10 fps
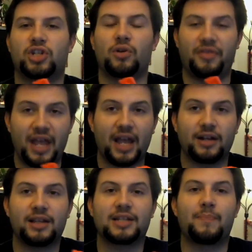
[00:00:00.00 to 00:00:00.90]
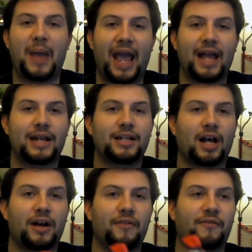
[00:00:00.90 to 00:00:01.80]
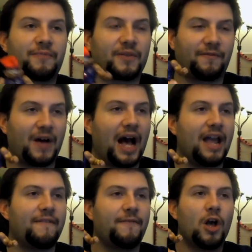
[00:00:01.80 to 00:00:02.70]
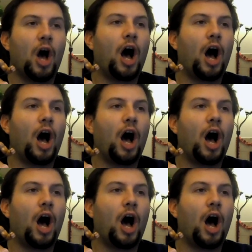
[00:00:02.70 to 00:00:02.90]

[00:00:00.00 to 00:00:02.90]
So then, this band of 5